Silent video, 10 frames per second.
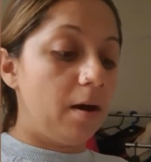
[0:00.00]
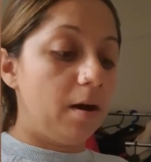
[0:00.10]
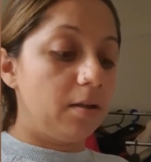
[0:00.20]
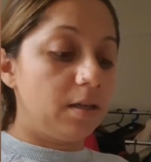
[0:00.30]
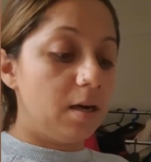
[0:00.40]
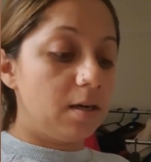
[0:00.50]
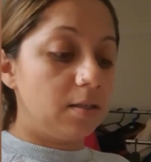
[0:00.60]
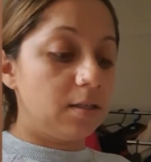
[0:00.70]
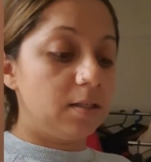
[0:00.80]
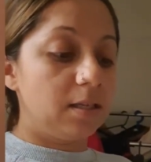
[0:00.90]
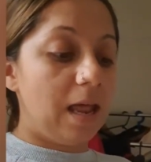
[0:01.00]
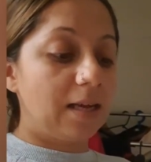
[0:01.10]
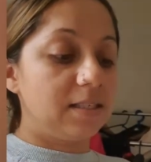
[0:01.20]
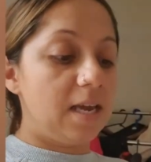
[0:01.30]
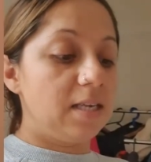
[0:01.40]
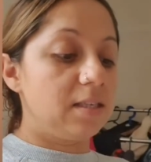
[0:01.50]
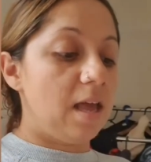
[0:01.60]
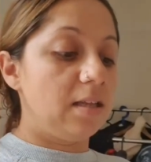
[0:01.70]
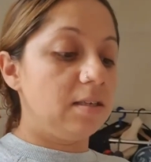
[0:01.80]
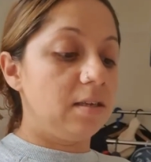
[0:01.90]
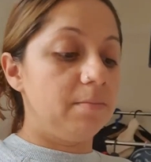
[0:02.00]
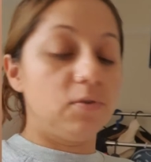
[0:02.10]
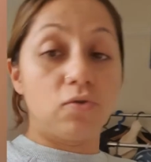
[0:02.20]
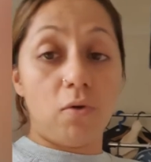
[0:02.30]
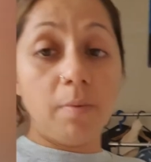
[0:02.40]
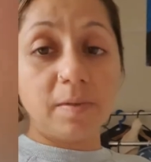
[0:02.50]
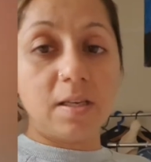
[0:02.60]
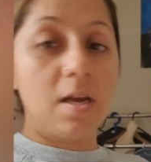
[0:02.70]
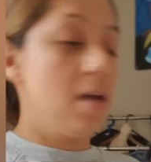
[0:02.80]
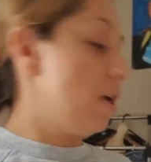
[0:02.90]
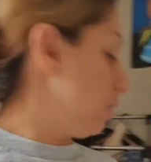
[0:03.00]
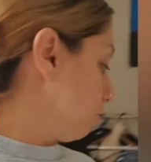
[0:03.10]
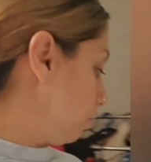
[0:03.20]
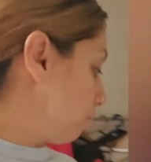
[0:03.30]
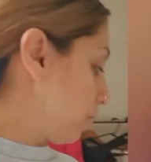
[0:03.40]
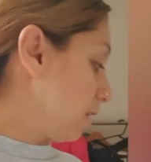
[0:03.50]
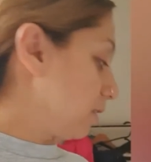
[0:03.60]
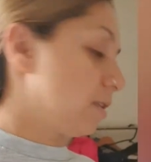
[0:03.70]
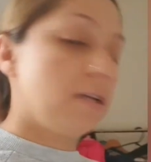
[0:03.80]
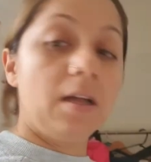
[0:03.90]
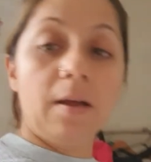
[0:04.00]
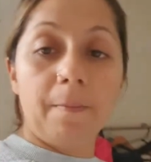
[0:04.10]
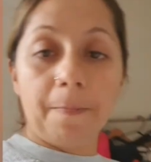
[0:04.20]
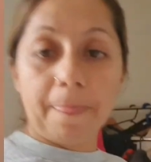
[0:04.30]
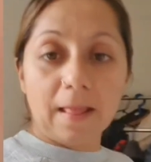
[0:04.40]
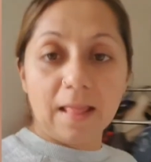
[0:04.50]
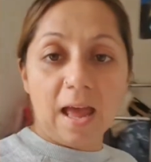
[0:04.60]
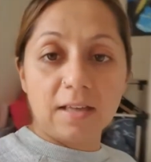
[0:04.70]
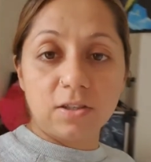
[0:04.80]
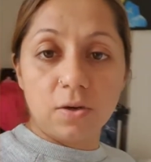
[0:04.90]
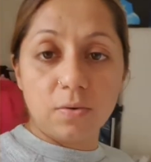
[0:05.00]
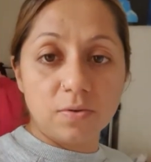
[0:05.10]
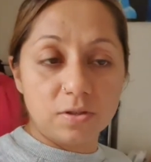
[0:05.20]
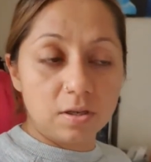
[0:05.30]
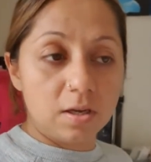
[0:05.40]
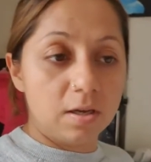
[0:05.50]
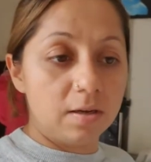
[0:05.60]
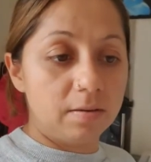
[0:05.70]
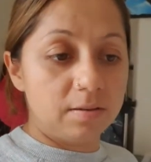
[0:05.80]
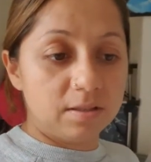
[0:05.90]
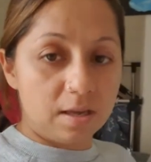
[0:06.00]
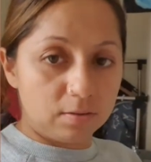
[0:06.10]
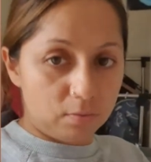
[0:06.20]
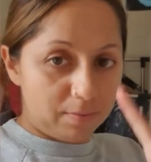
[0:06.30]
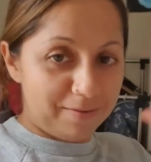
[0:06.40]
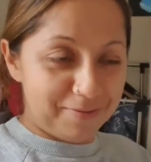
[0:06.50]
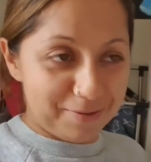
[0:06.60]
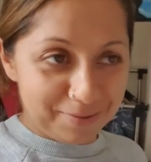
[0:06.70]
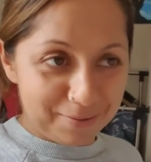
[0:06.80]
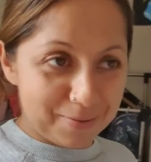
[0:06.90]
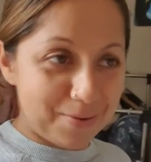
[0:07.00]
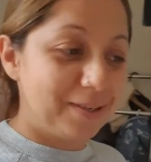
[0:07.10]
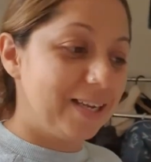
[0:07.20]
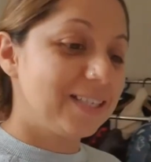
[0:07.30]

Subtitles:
does is lactase enzyme drops, so it breaks the lactose cells, or whatever you call it,